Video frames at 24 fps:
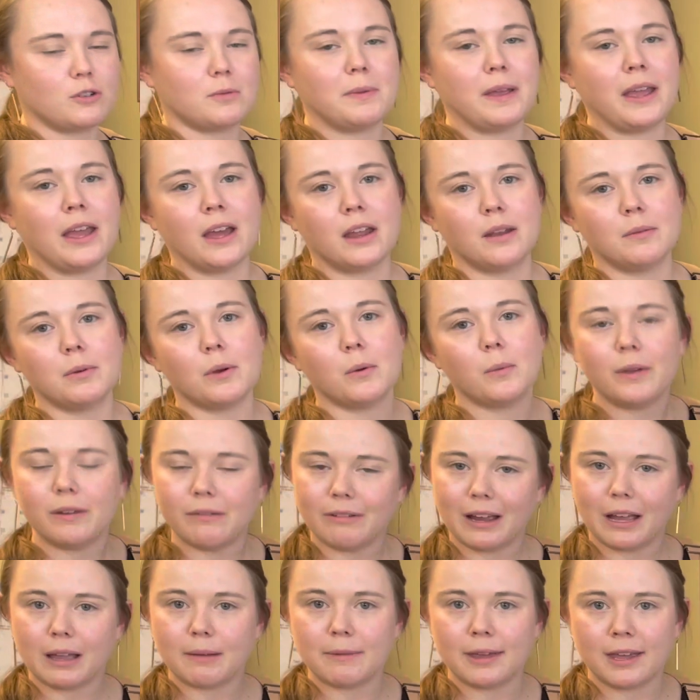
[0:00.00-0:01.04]
pan, but we
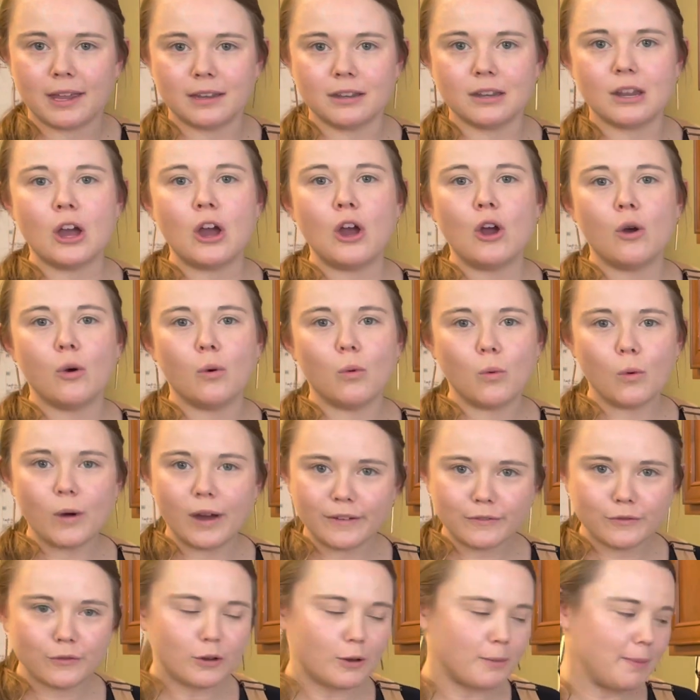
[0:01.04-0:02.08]
recommend
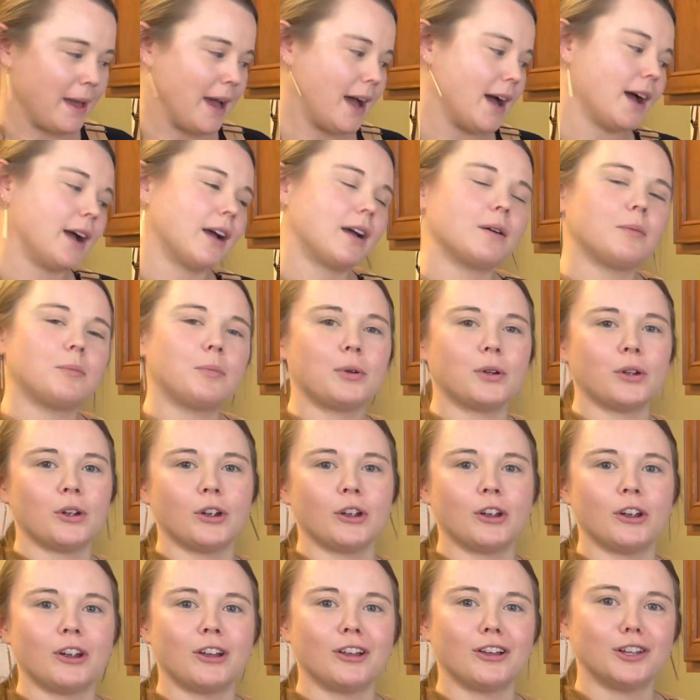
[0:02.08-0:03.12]
1 full bag
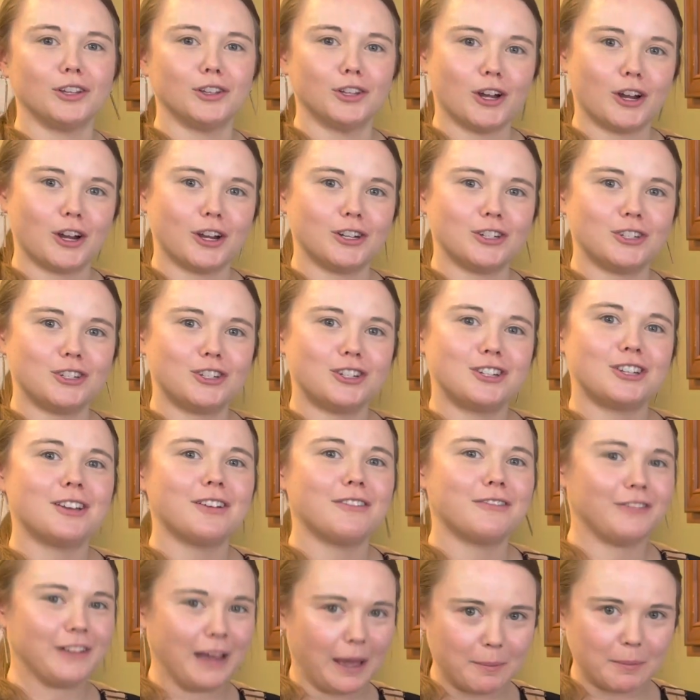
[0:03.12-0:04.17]
per large
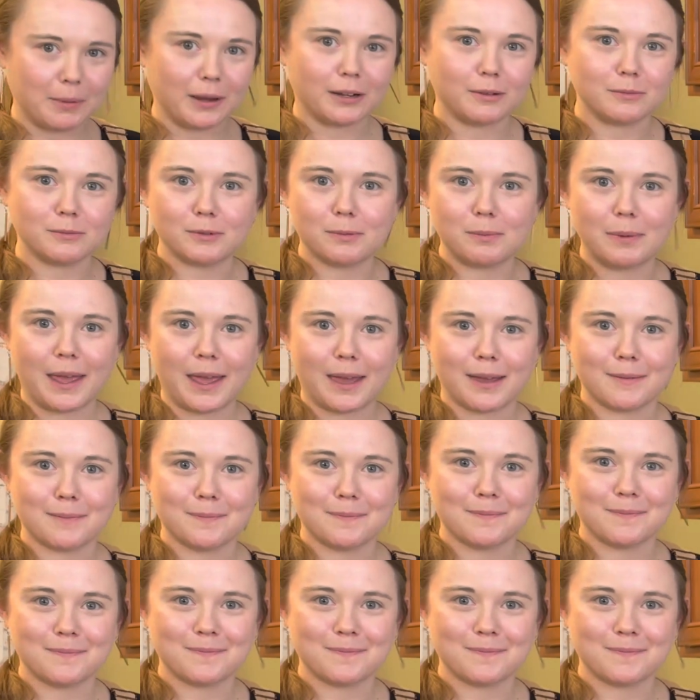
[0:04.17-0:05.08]
flat-bottomed pan.